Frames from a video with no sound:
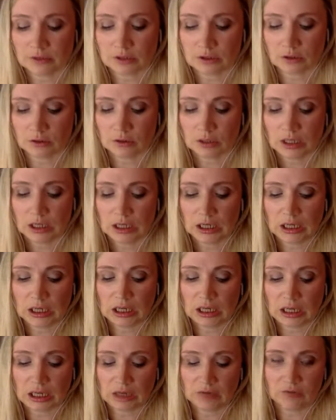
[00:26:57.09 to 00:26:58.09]
So
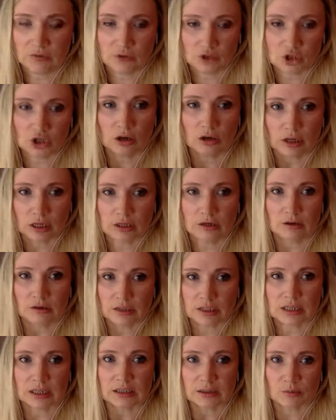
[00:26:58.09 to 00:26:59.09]
if the child,
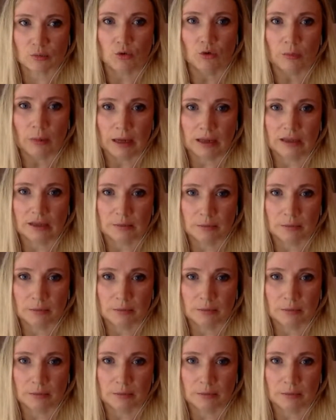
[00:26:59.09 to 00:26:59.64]
that's more about